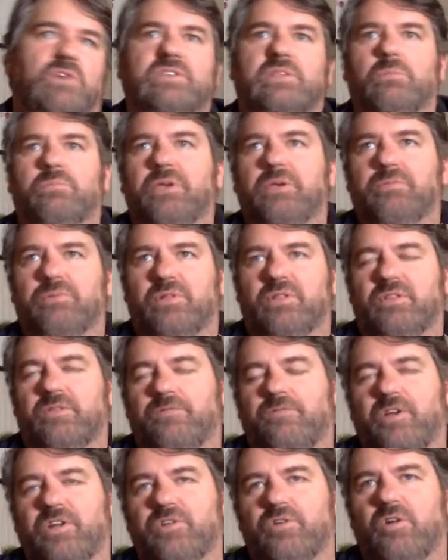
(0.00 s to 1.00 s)
most of the people
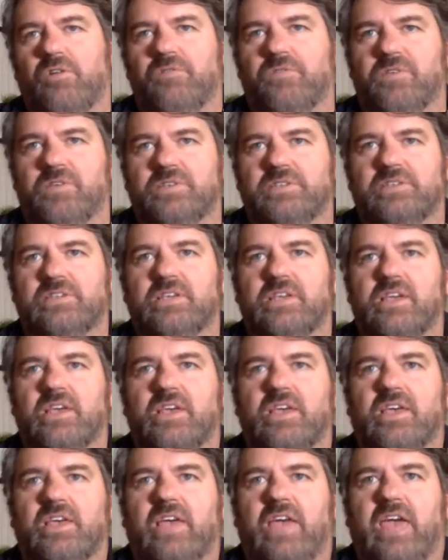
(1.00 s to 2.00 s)
in the front office